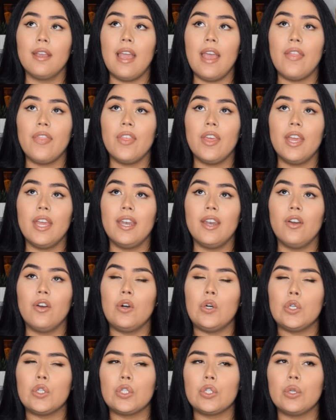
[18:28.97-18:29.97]
And then
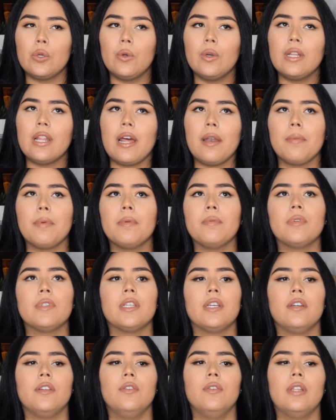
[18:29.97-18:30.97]
also a lot of people
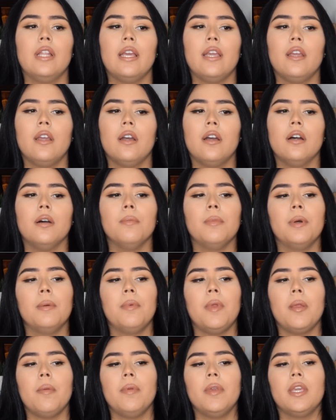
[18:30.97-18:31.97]
tell you like a
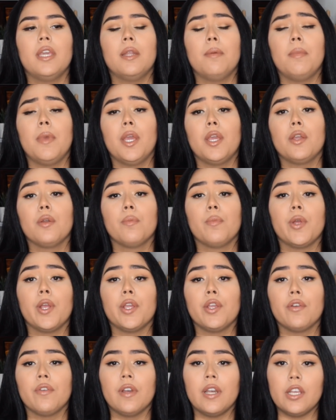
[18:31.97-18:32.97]
baby can make or
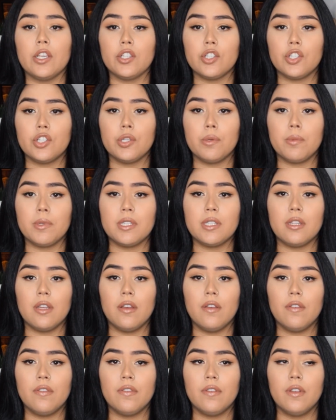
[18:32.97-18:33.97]
break your relationship and
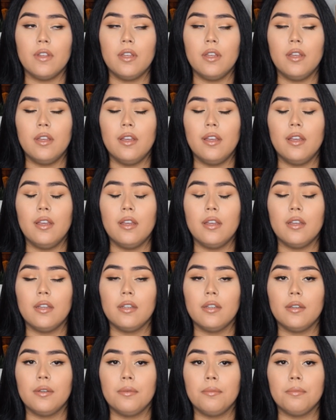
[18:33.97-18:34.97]
stuff.
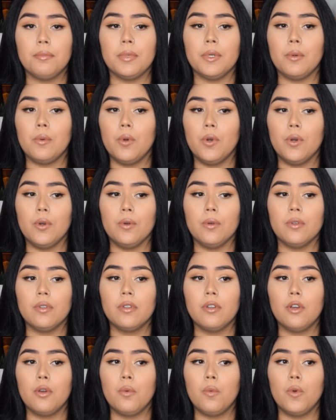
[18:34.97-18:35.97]
But whoa,
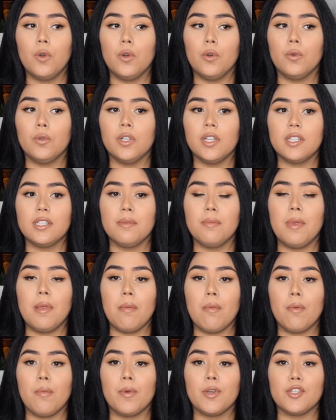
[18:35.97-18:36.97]
does a
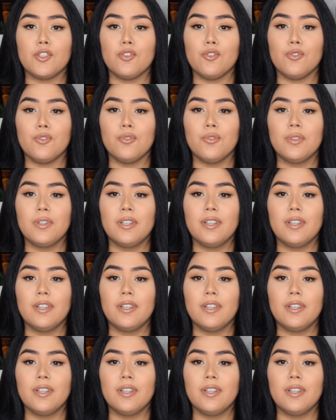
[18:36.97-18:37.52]
baby put you